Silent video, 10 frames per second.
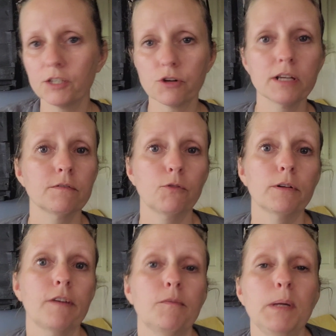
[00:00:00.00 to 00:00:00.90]
it dries in
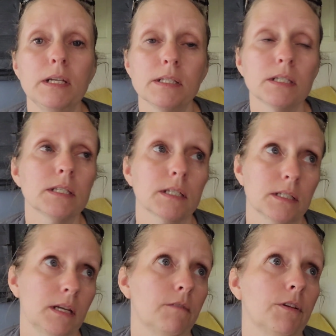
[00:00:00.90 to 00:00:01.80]
45 minutes and
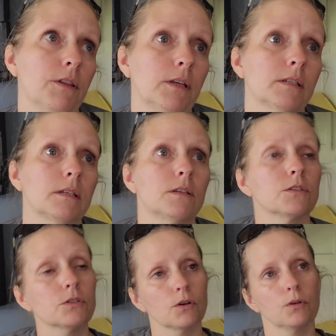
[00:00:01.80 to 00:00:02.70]
sticks to everything, it
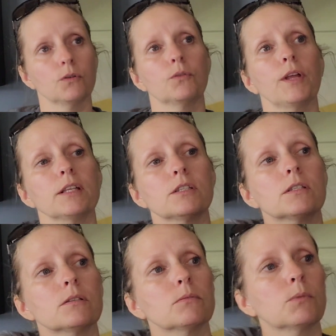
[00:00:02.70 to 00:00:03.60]
says. So
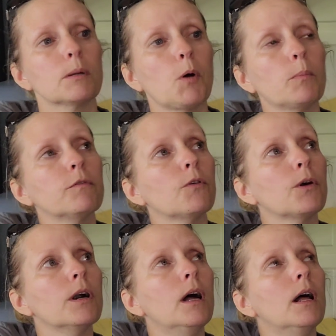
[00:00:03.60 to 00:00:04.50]
that's what I'm hoping
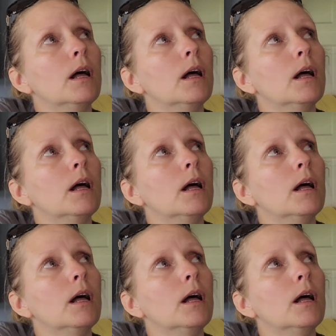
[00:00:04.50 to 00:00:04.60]
for.